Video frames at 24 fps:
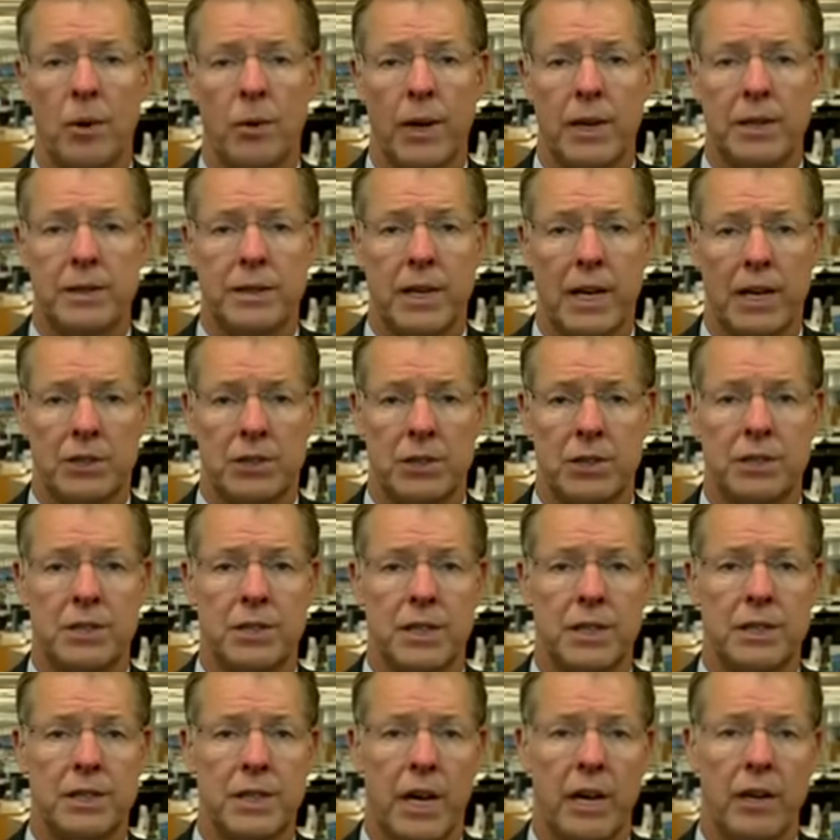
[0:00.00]
rates actually
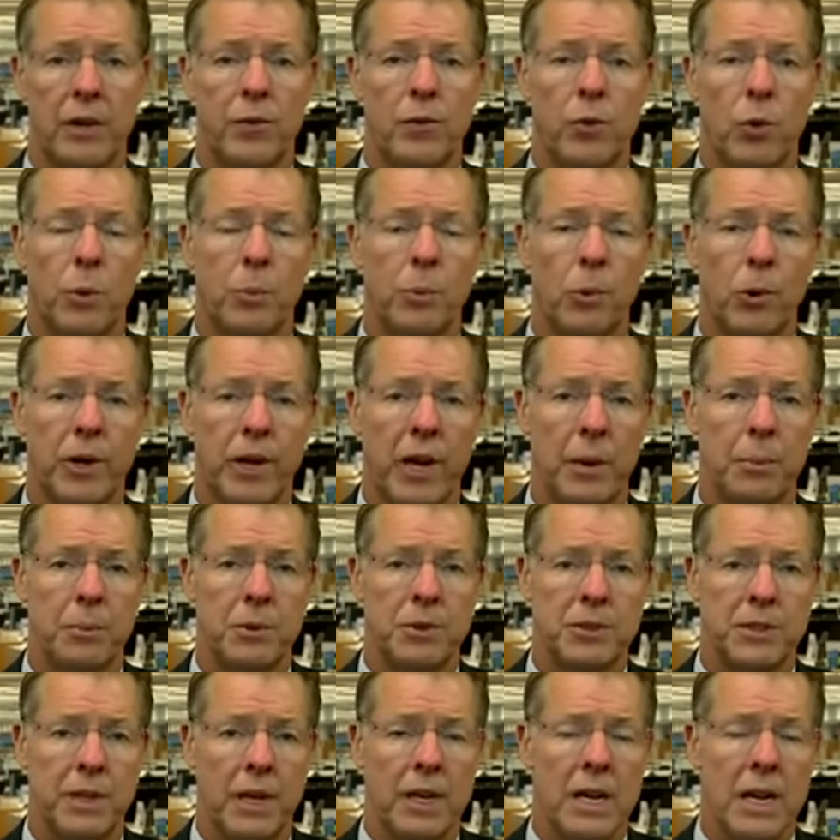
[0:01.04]
tick down to
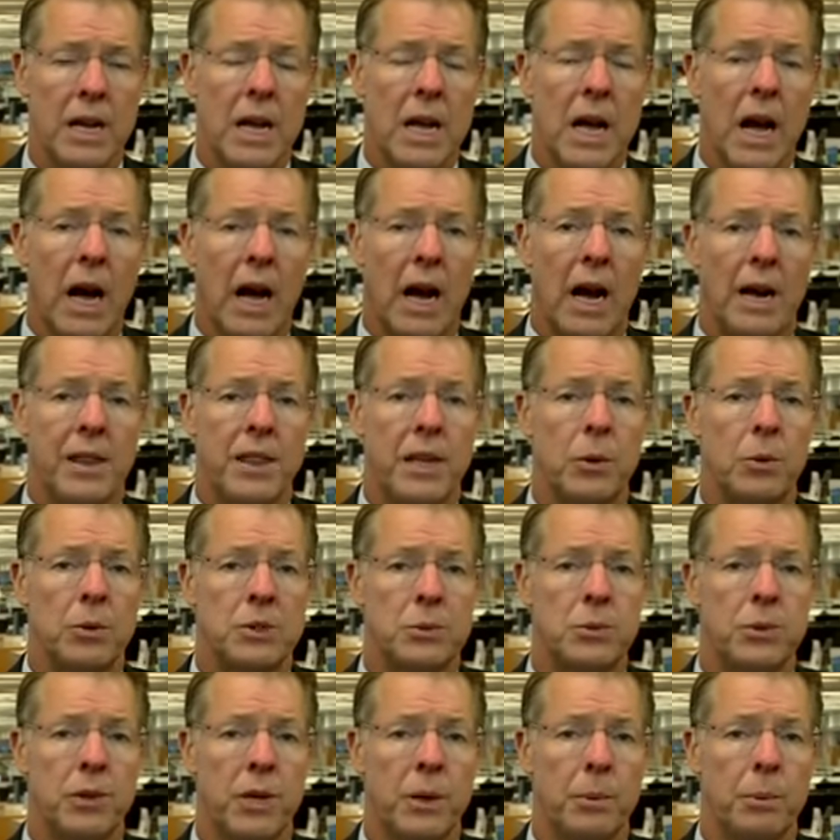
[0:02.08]
4.8%. I, I think what's
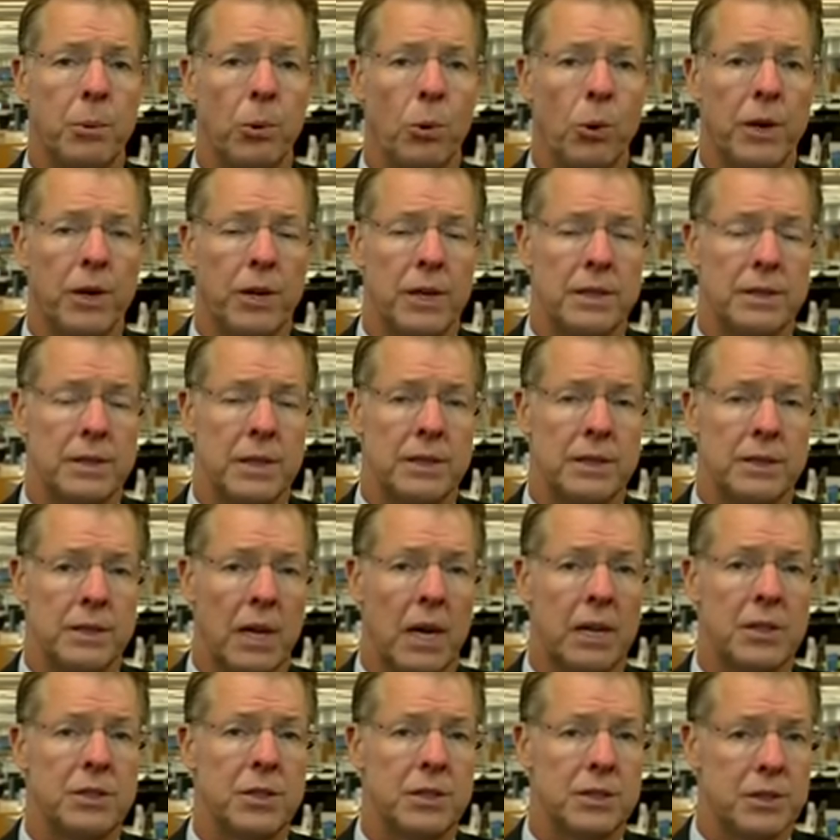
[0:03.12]
really important is, is
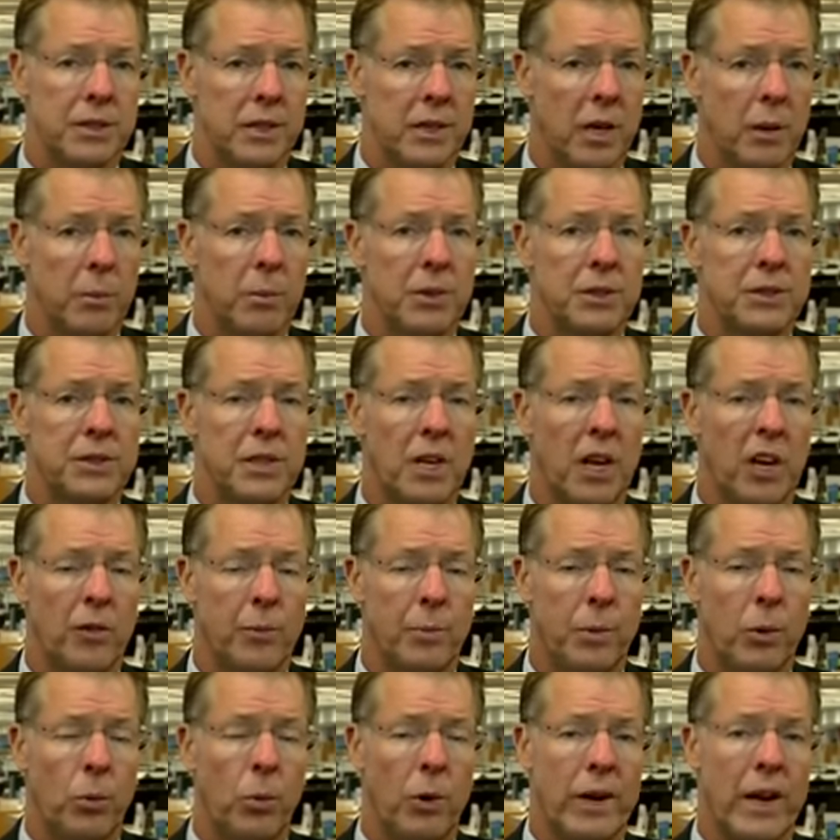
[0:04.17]
not just the number itself,
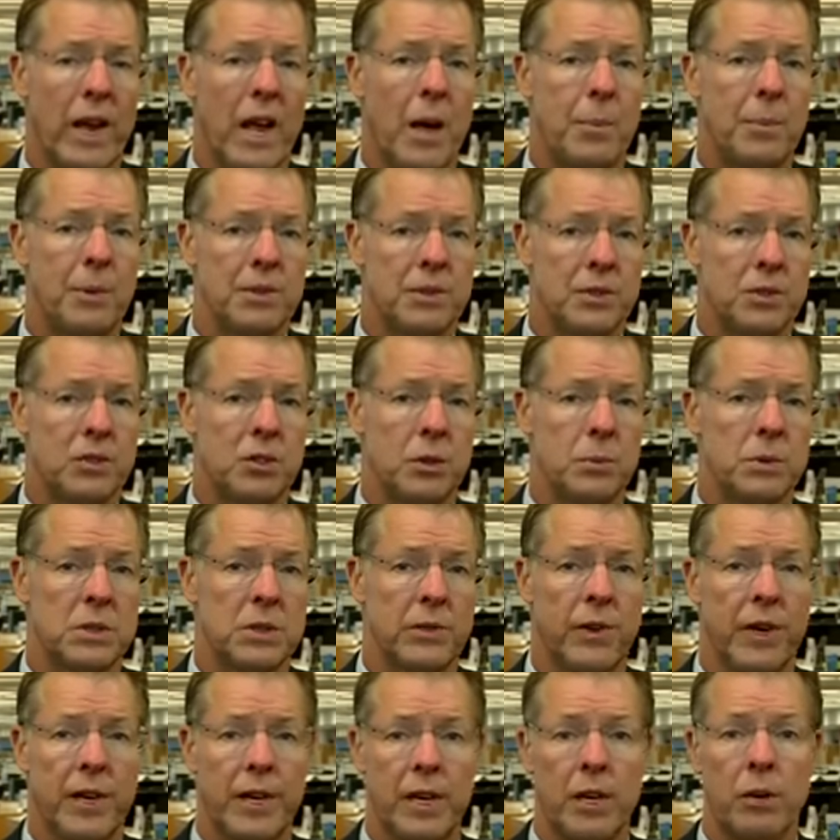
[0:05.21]
but what happens in terms
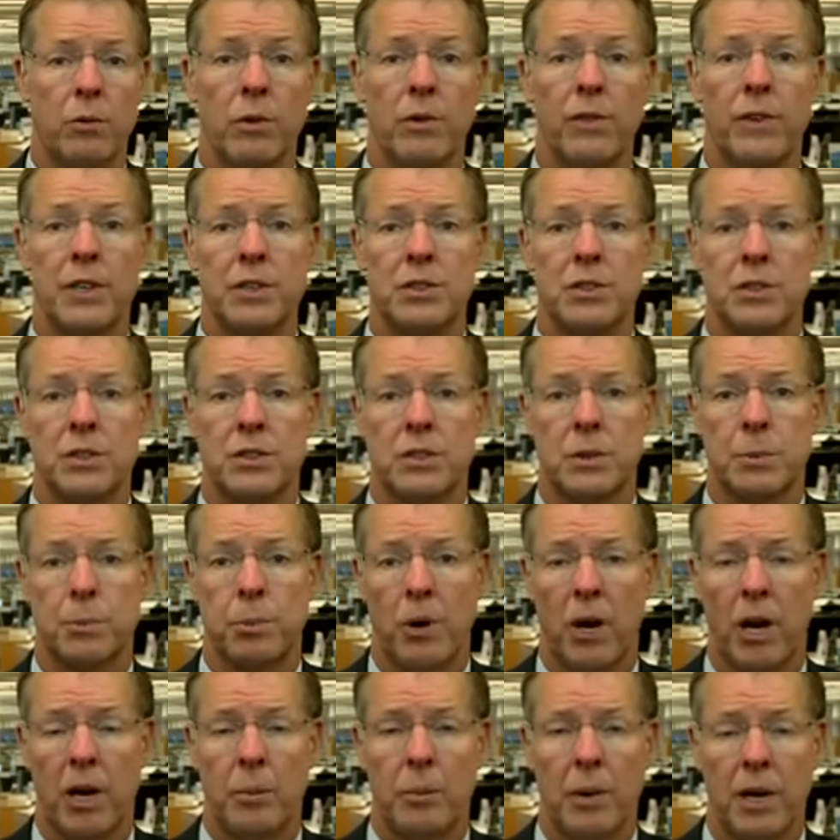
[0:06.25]
of any revisions to
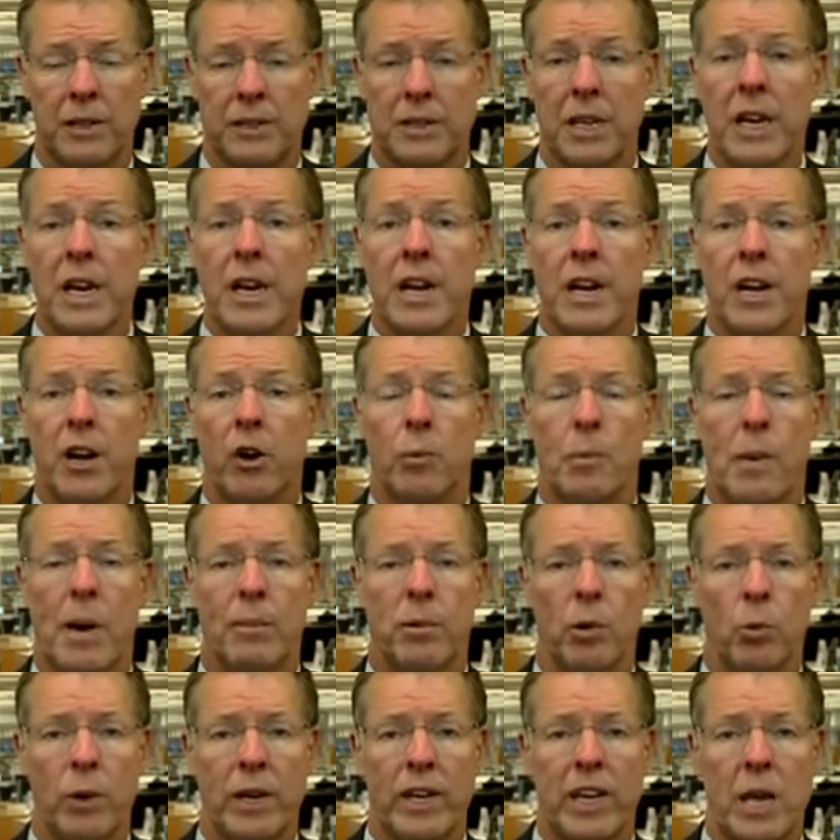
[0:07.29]
prior months. Now,
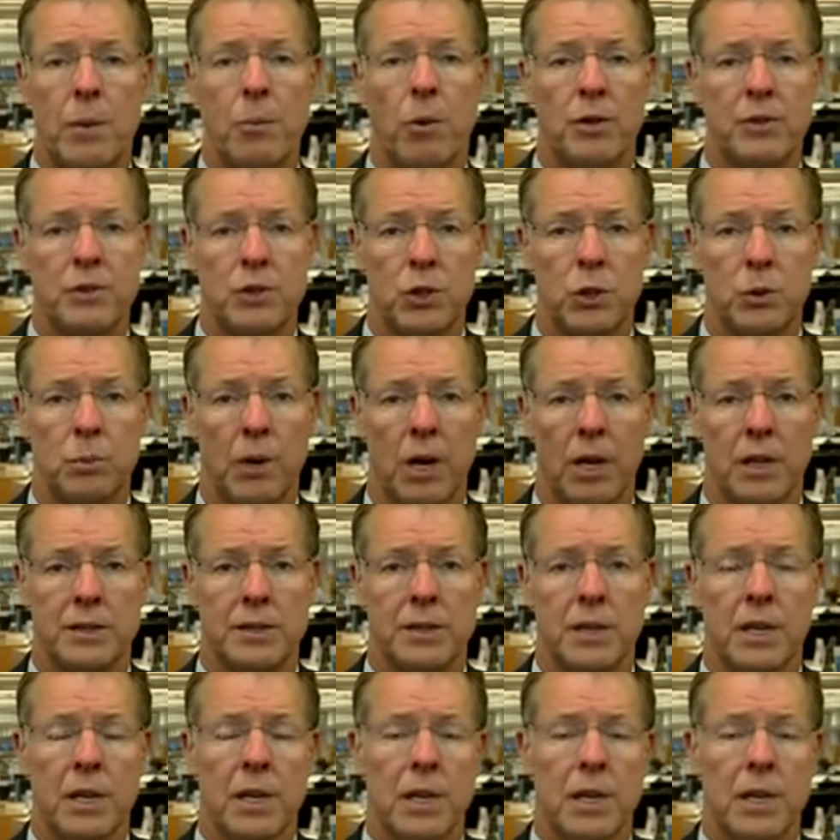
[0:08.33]
remember, we came off two months